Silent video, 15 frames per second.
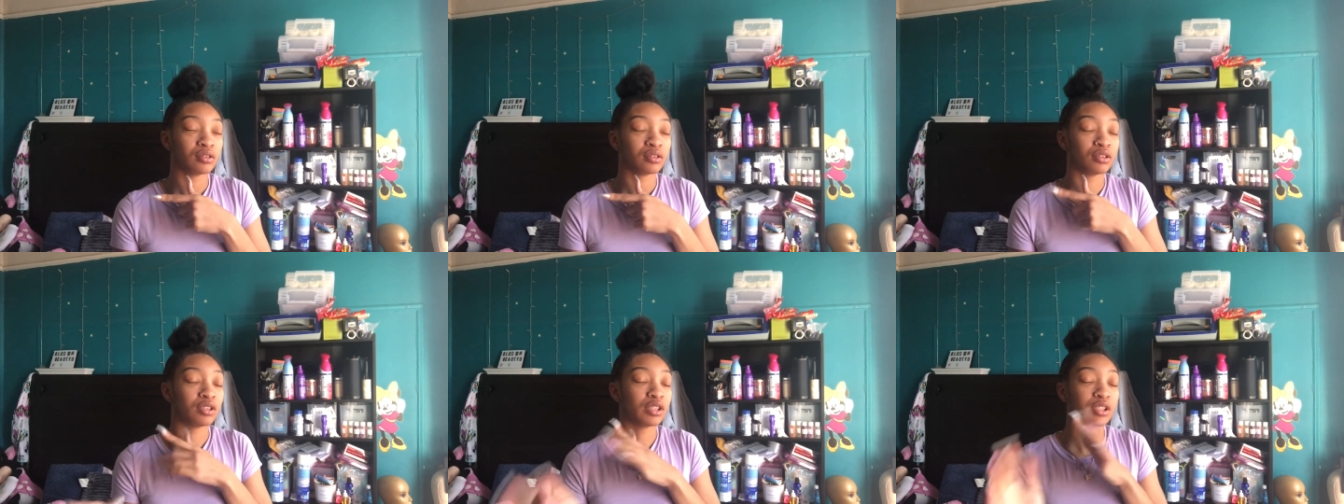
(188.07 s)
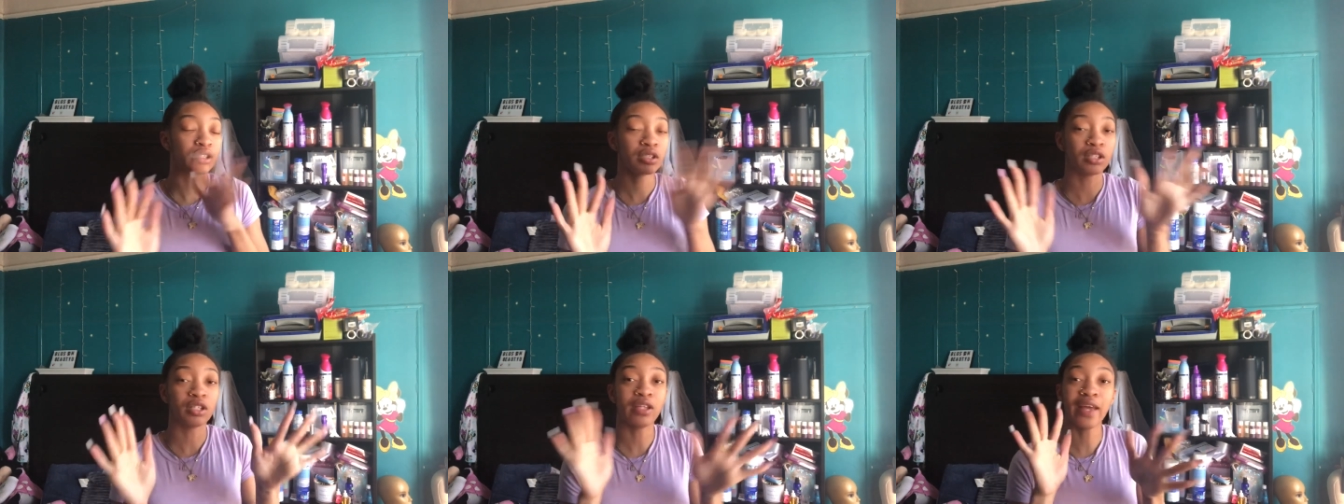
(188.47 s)

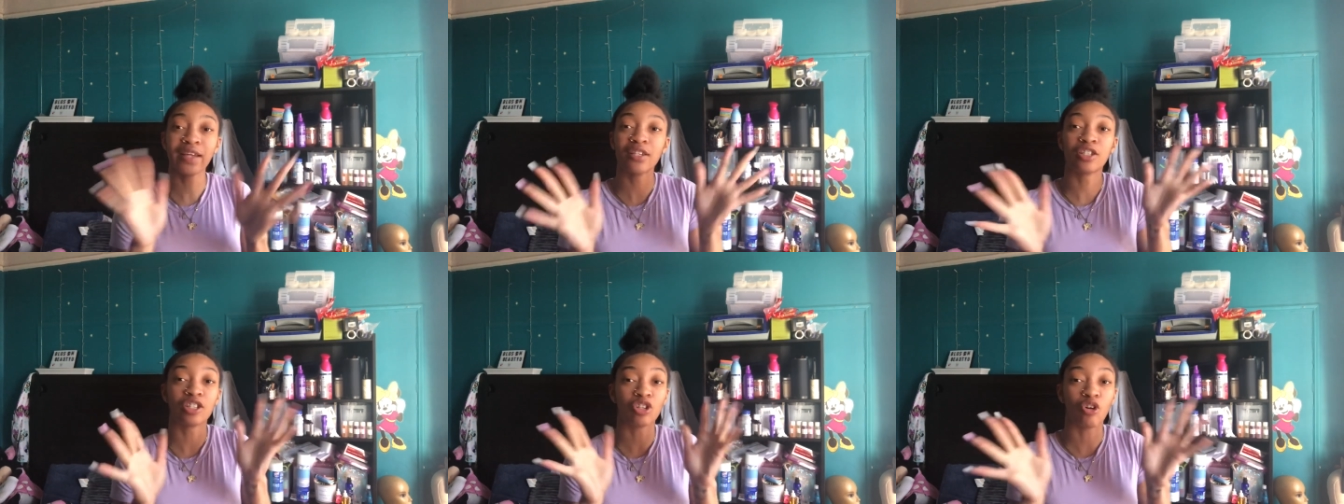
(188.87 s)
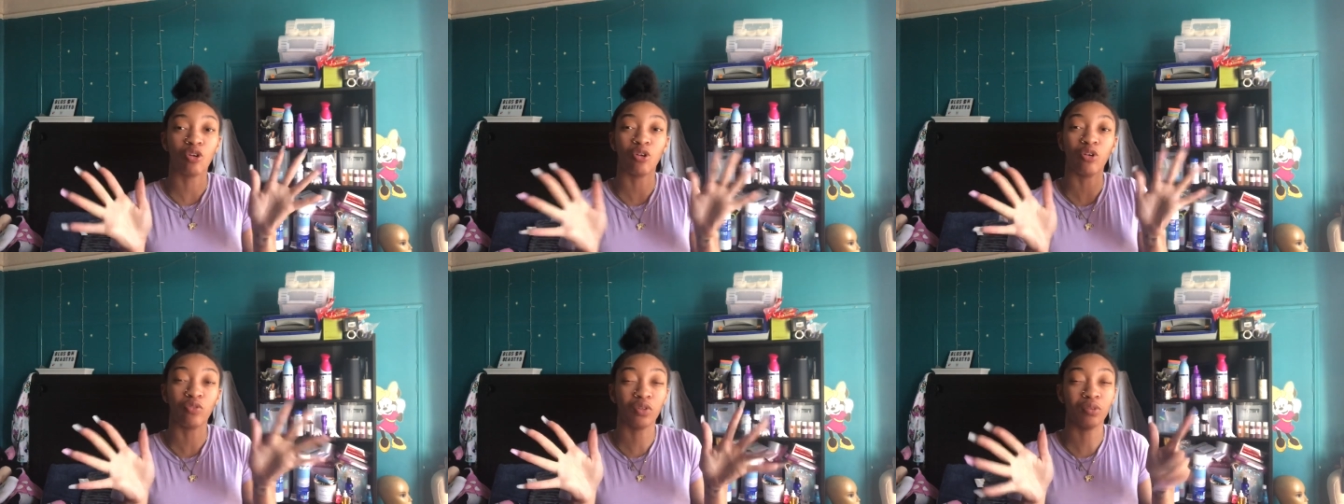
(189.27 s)
just the day is just
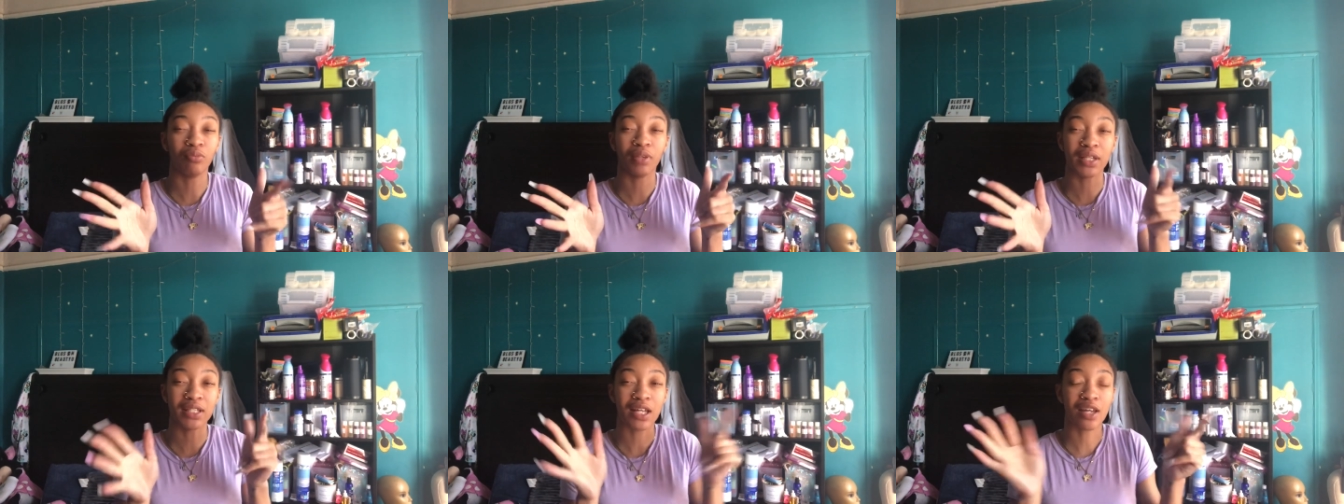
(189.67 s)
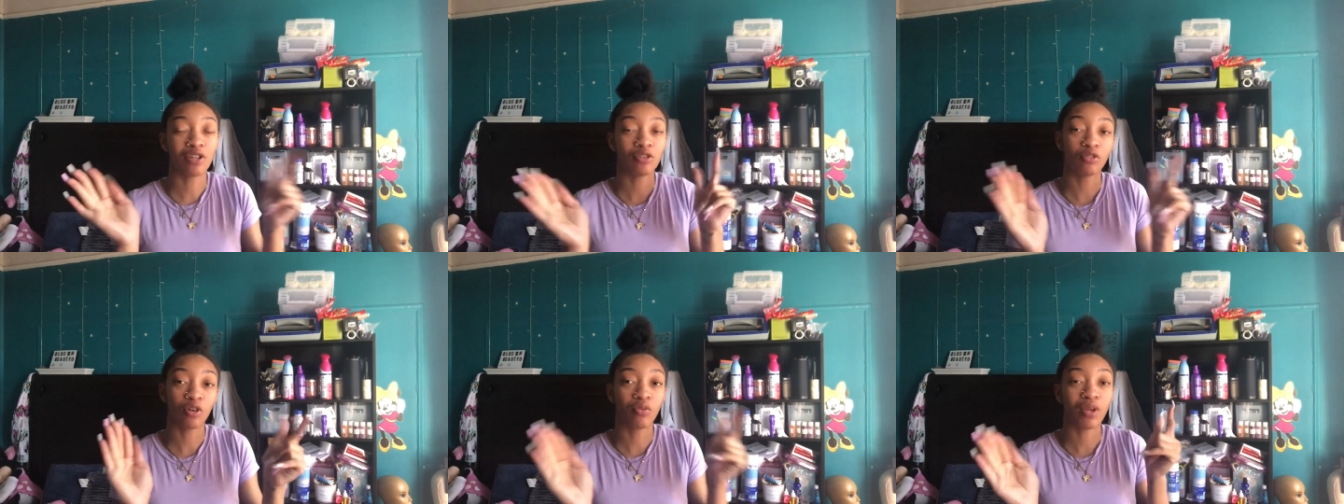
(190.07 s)
all over the place i
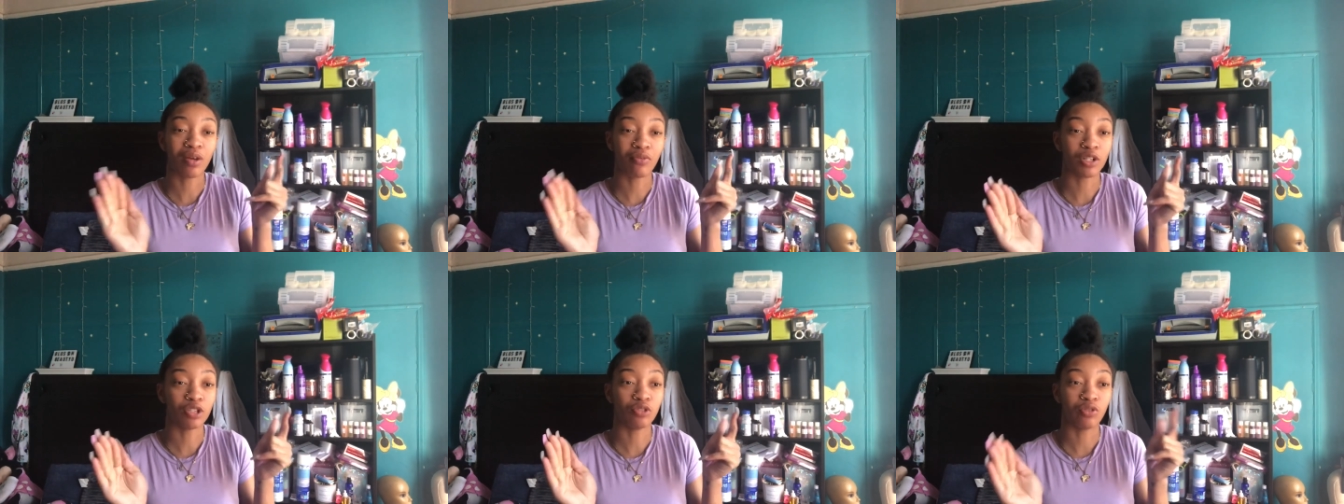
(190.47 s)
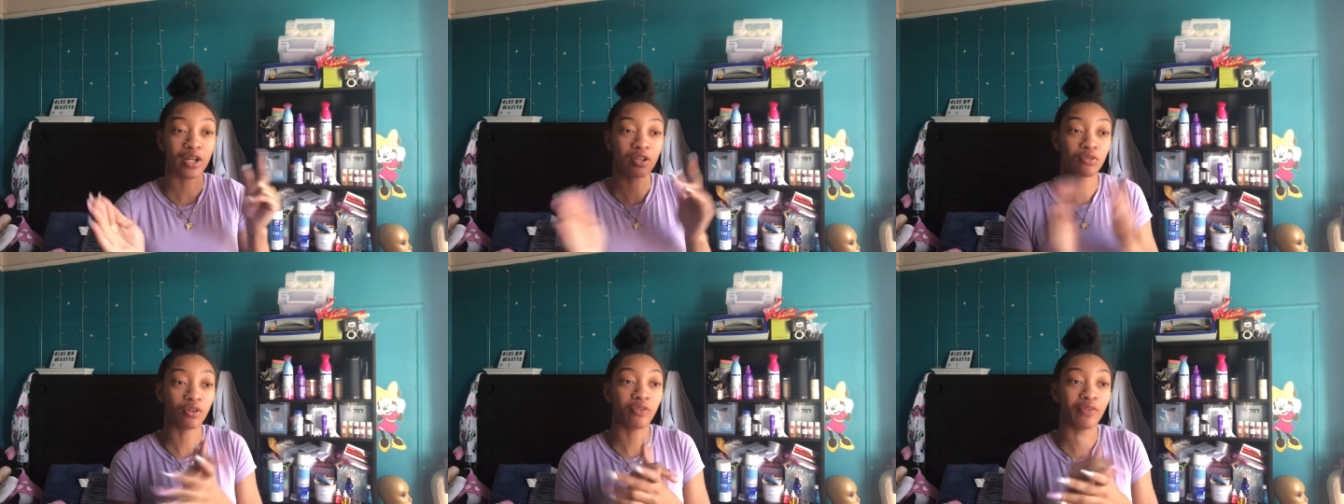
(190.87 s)
don't know what i want to do i
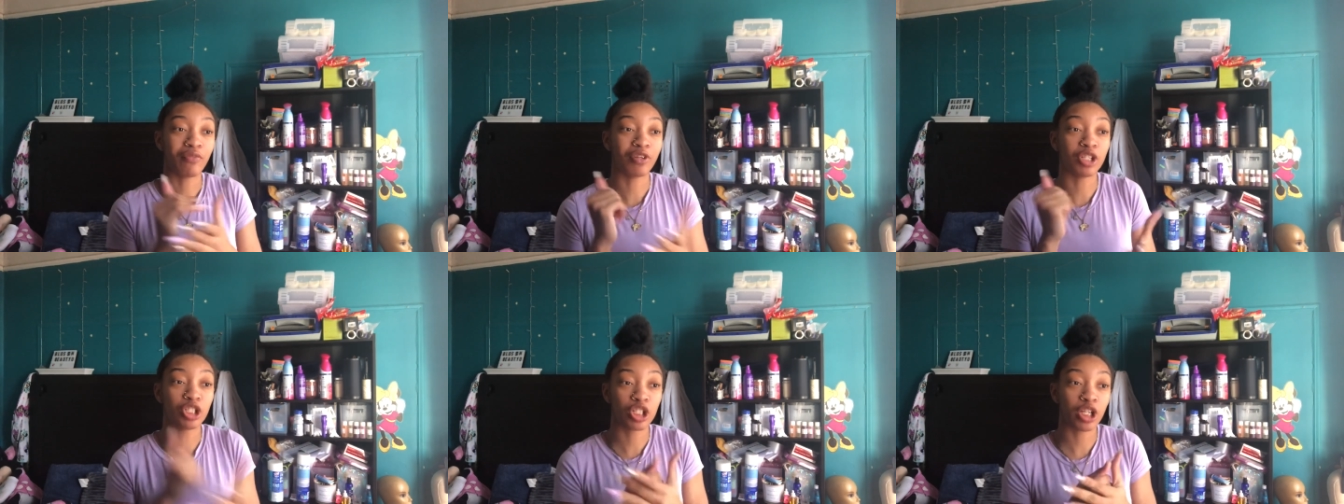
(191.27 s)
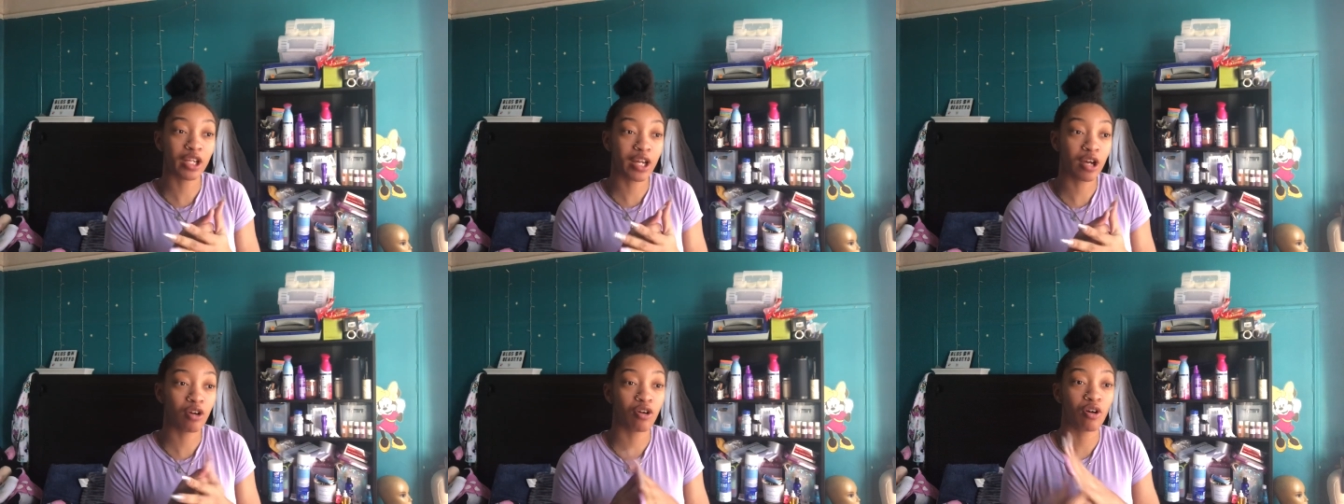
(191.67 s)
don't know if i am going to chill
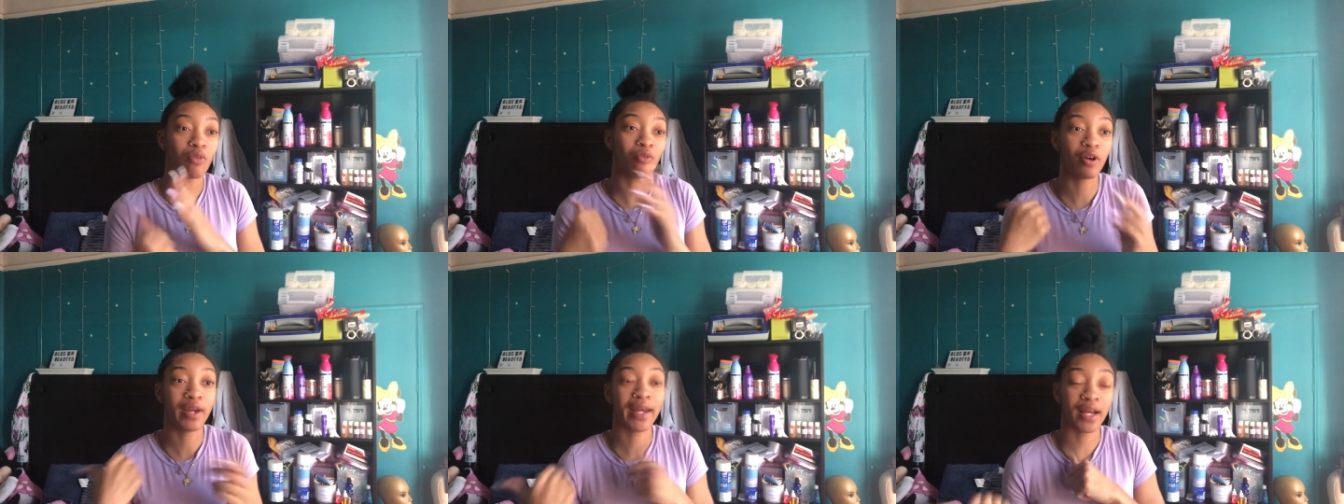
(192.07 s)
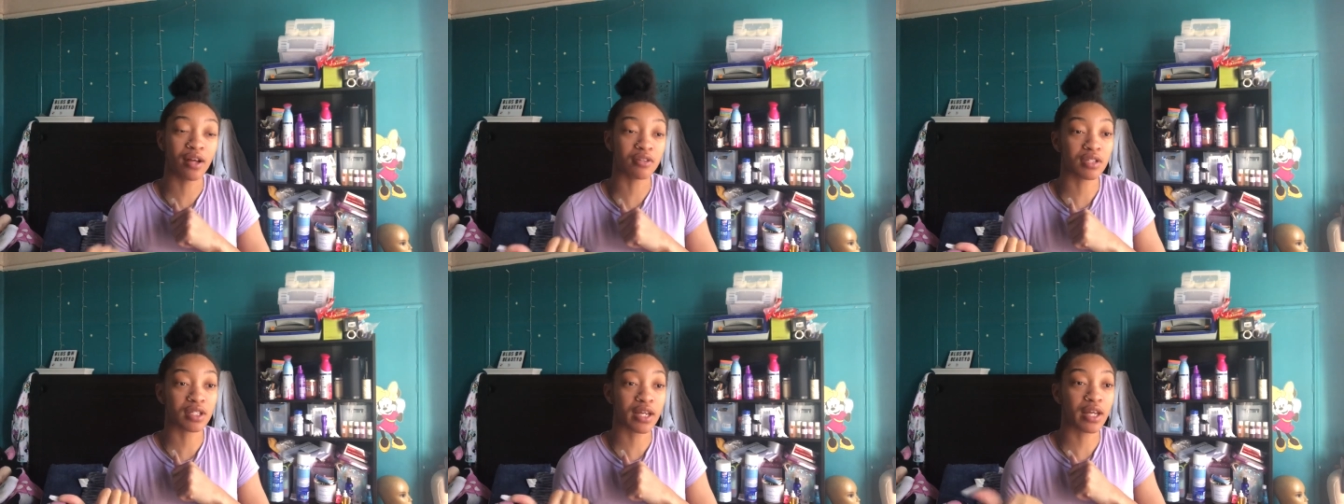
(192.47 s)
at home or hang
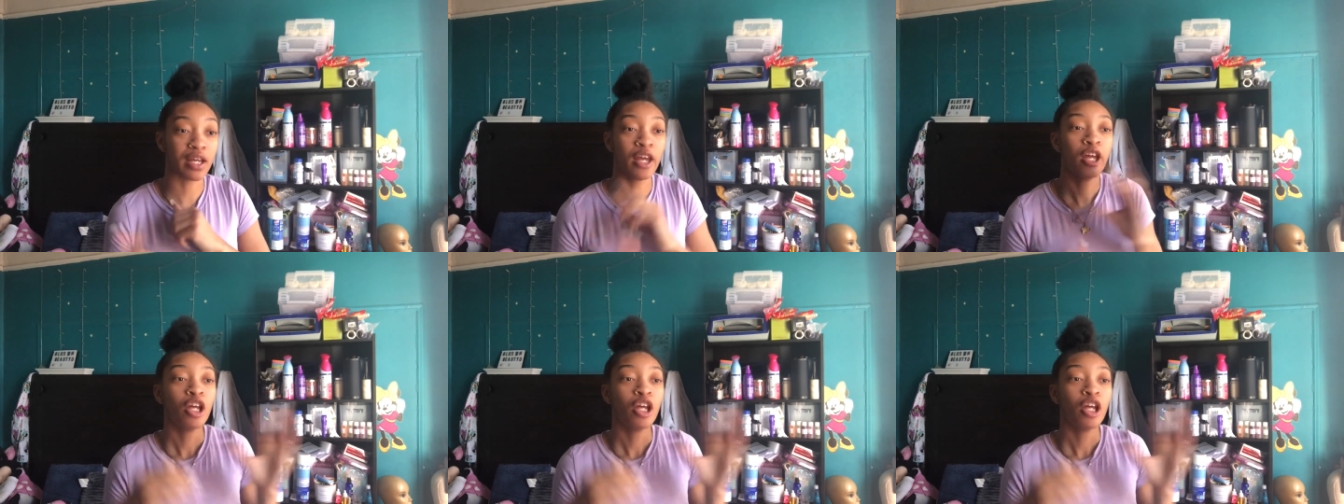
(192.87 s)
out tonight